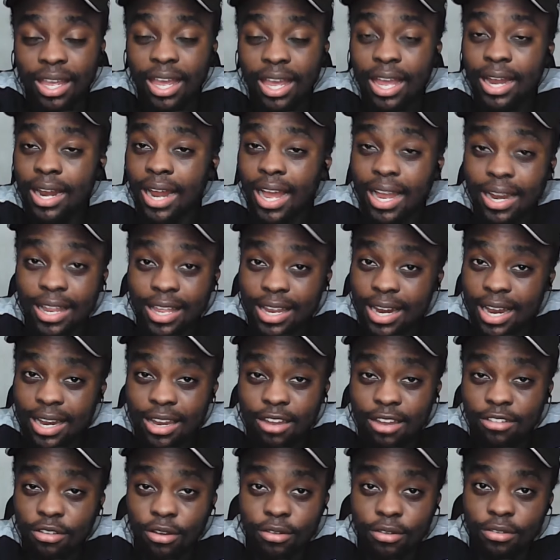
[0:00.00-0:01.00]
And in
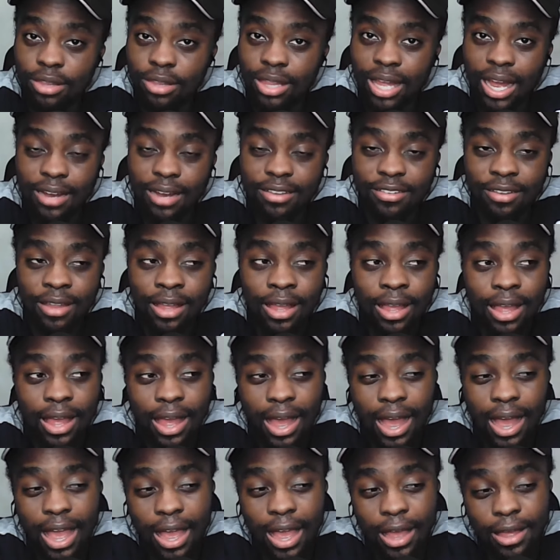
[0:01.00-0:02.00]
addition to that,
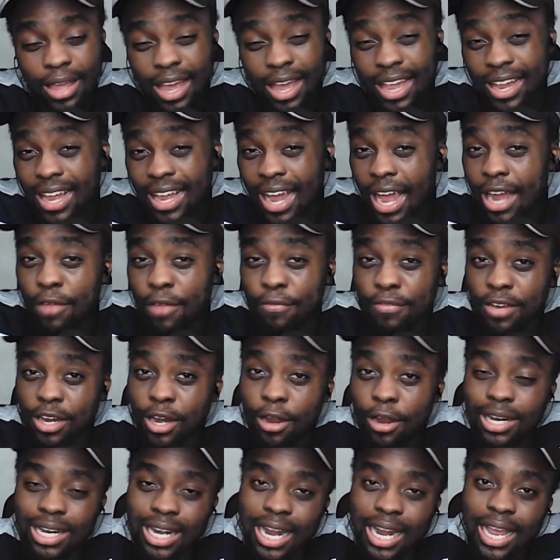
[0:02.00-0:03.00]
I kind of did
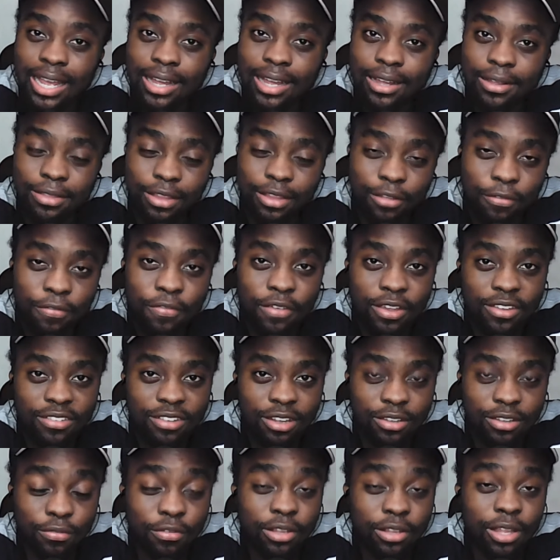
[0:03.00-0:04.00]
not like the
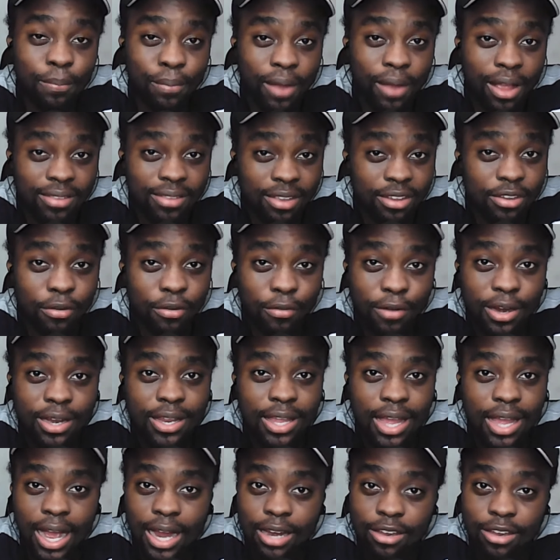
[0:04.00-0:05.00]
fixtures for the players that I
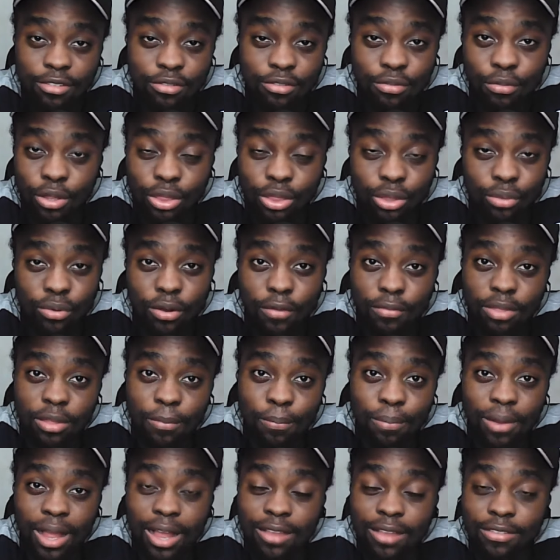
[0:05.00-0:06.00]
already had, 2 or 3 of the
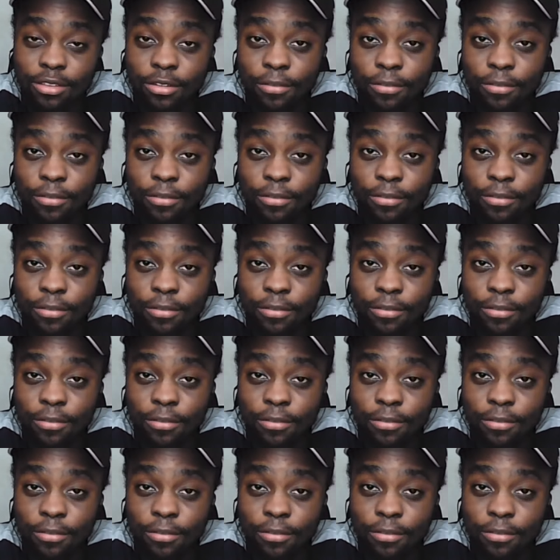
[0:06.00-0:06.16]
players.